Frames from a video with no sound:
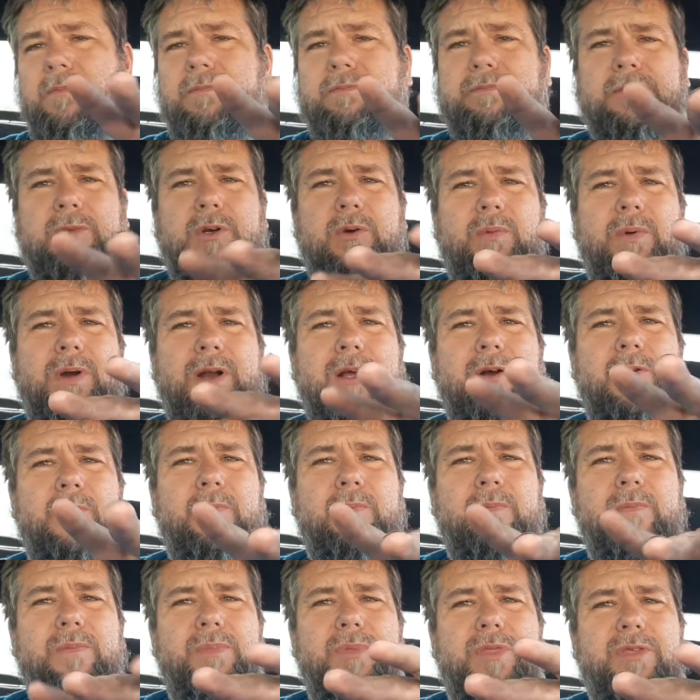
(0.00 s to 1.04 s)

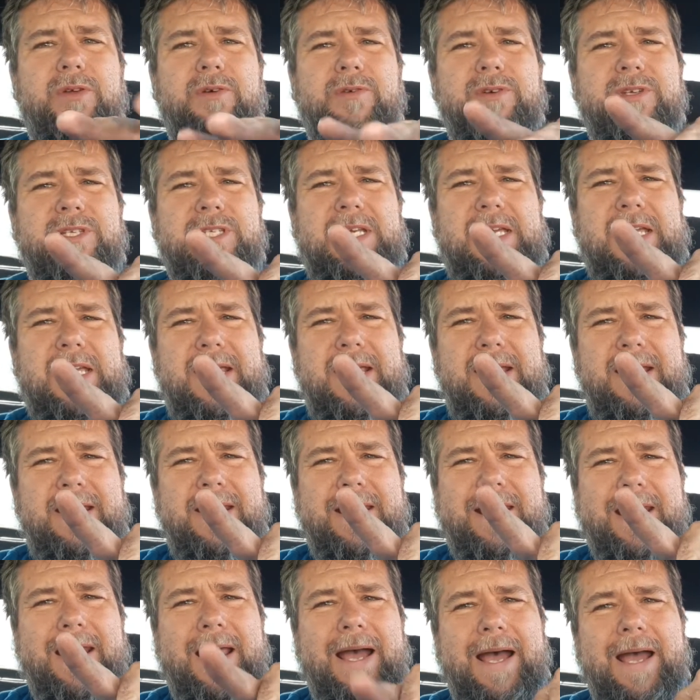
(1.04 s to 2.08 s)
around
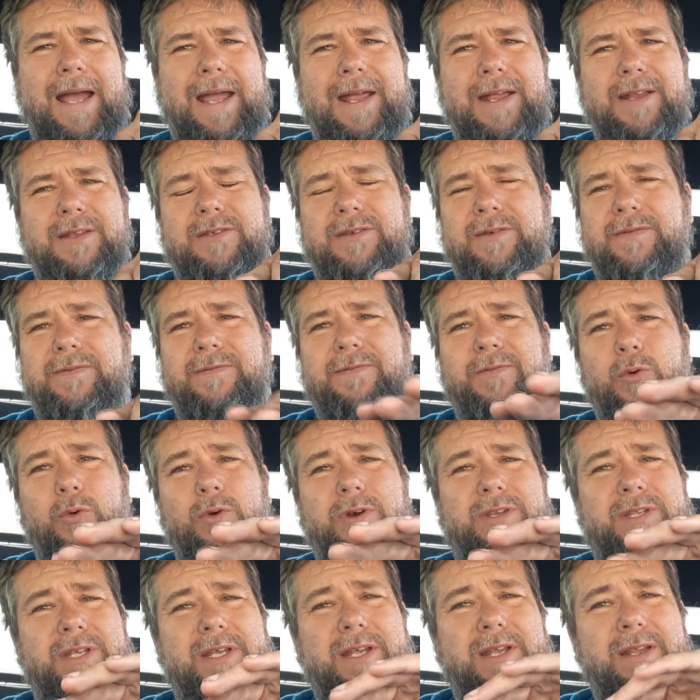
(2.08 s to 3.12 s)
13.9 to
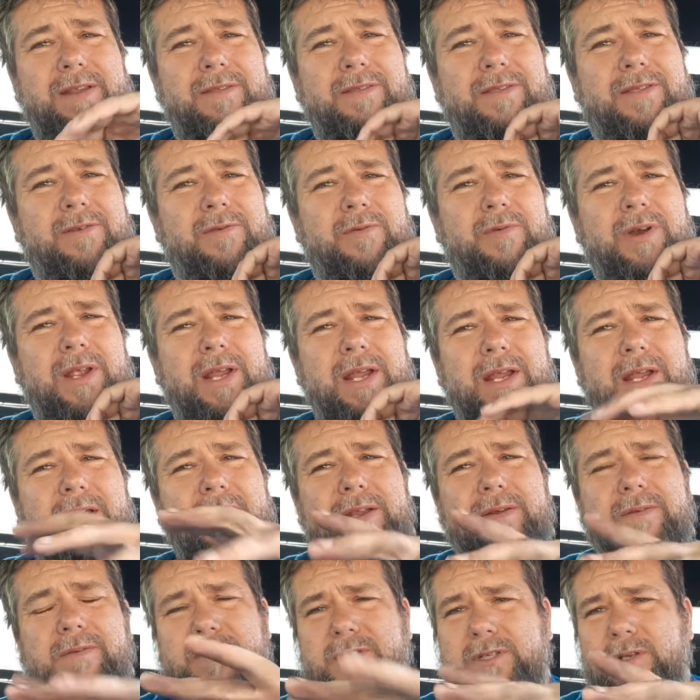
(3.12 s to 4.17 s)

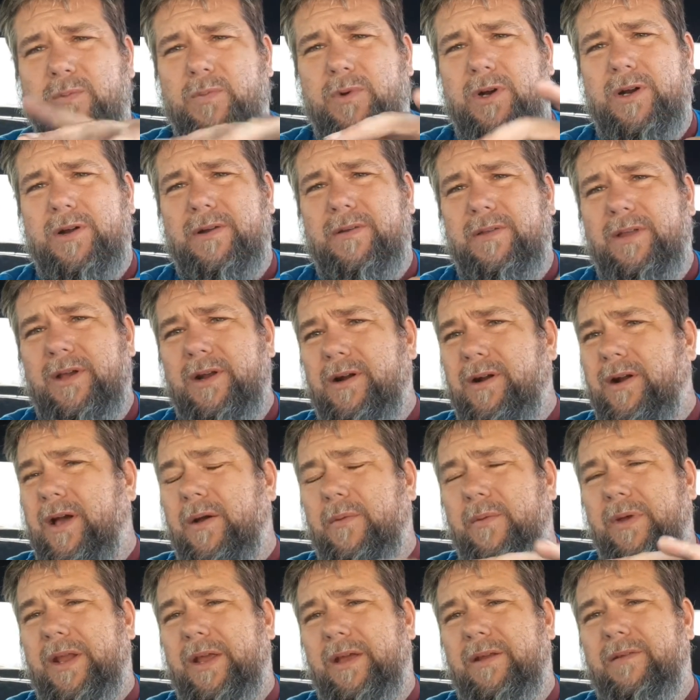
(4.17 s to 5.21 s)
14.3, somewhere around there.
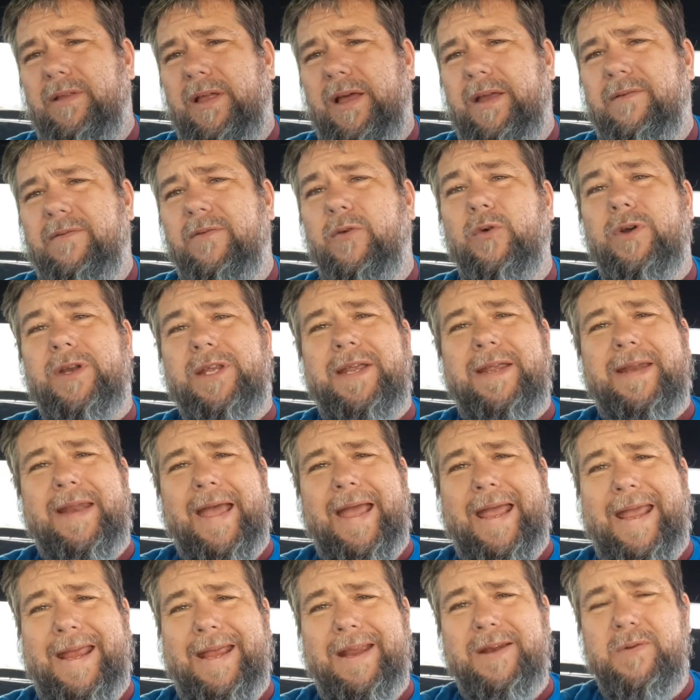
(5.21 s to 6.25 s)
I would hit like
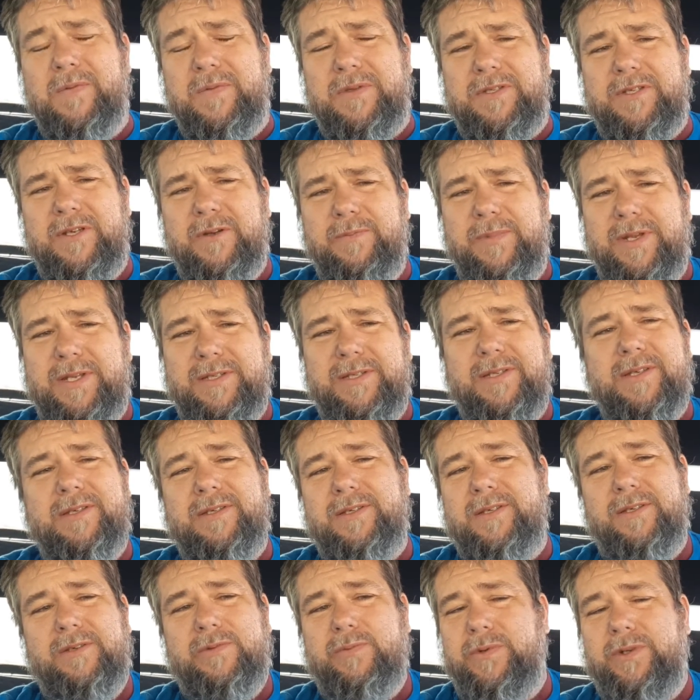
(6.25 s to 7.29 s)
14.8 on some
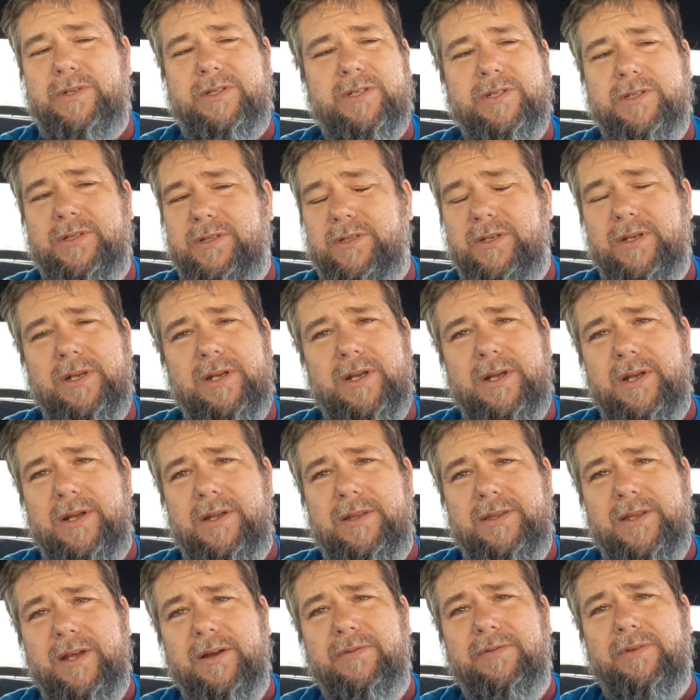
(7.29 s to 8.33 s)
instances, which is
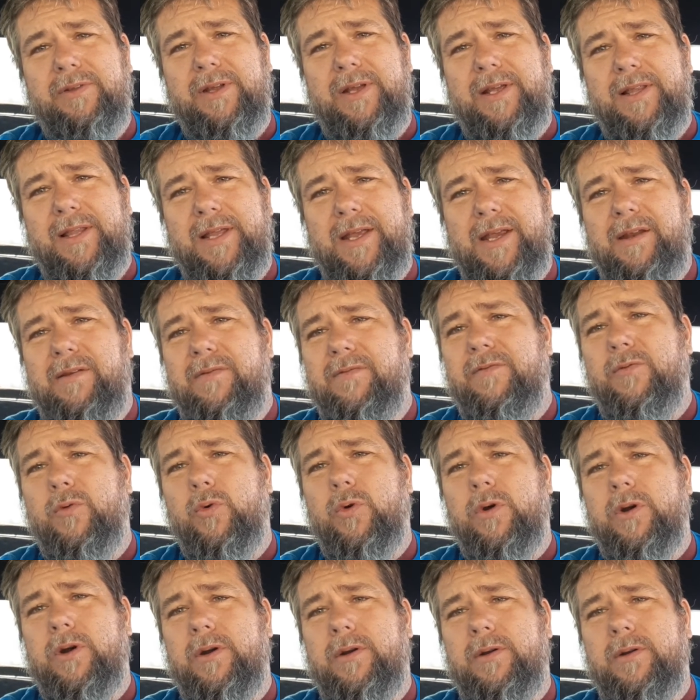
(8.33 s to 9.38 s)
definitely lean
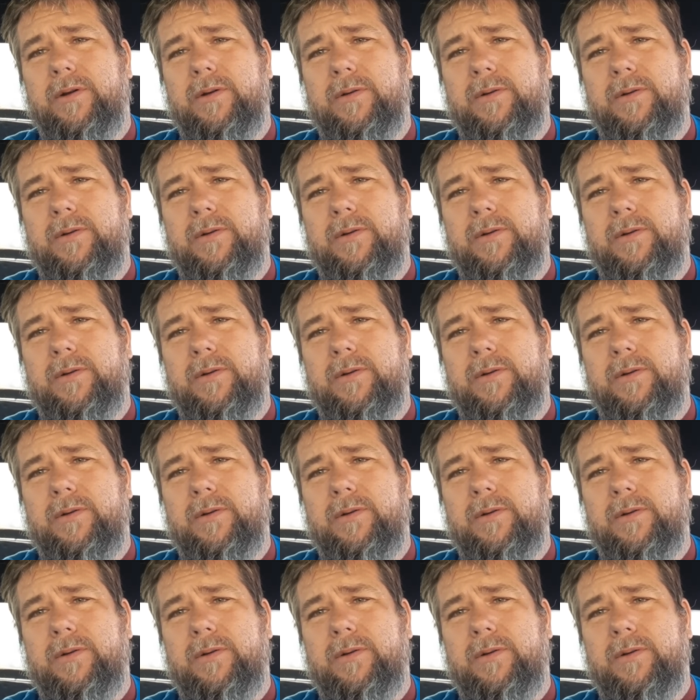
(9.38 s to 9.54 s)
for